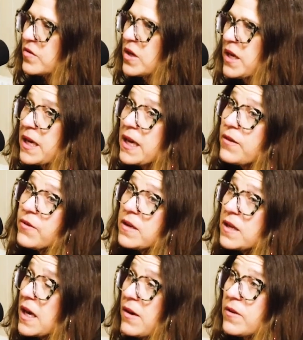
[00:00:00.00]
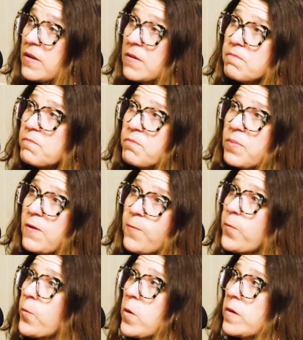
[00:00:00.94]
Even
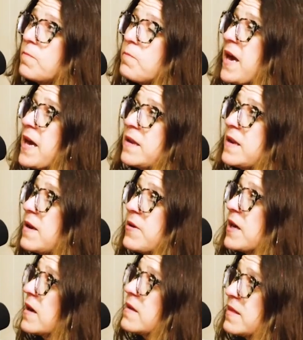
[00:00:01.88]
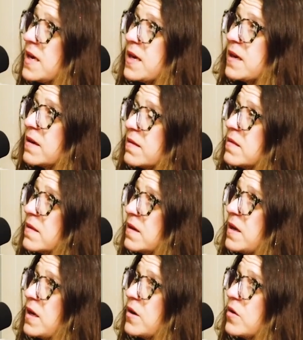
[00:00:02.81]
before the pandemic, I think,
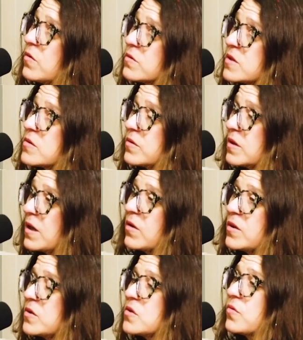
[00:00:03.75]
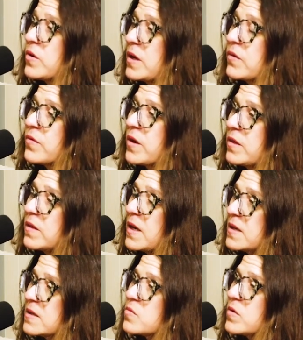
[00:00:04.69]
certainly on the touring front, things
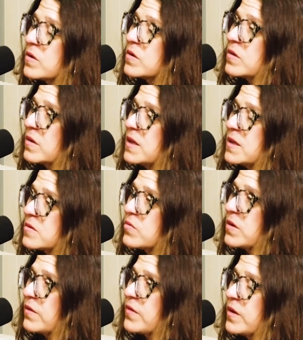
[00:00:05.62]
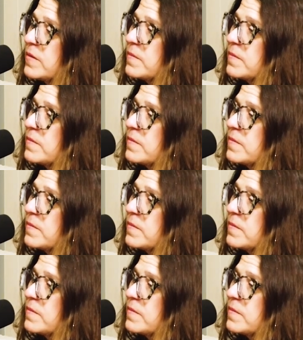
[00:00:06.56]
were different.